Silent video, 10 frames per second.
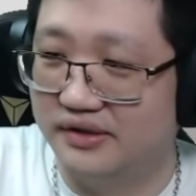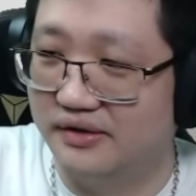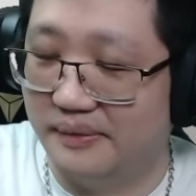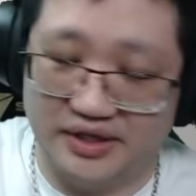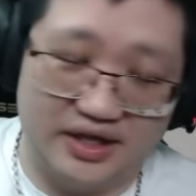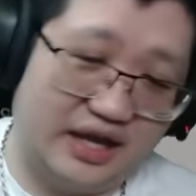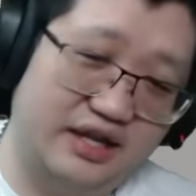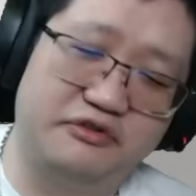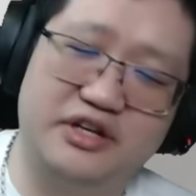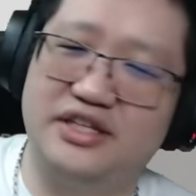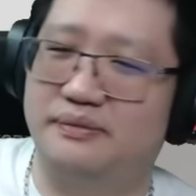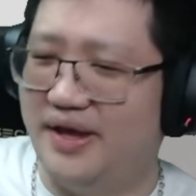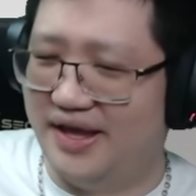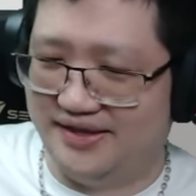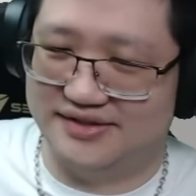I mean, I, it really
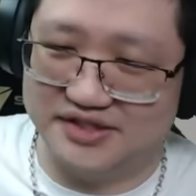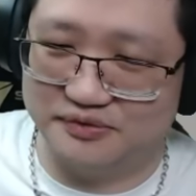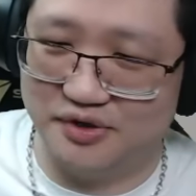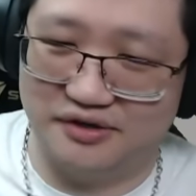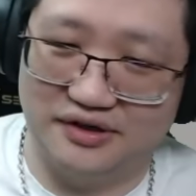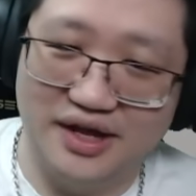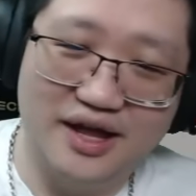depends as well